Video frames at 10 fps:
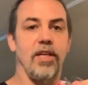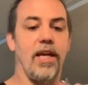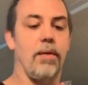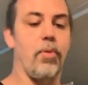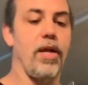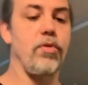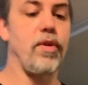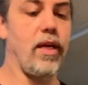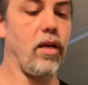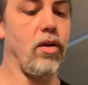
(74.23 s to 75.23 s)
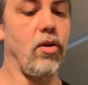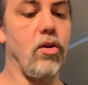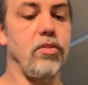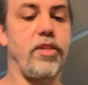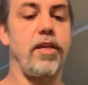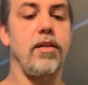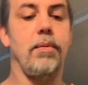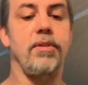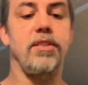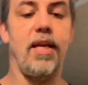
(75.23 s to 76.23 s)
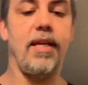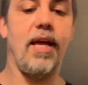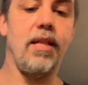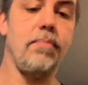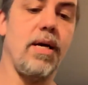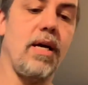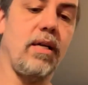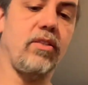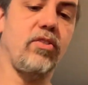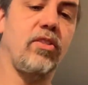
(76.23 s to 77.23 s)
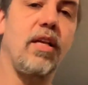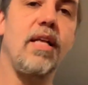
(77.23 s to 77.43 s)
I got a brand new deck of cards here that I'm gonna take out of the box,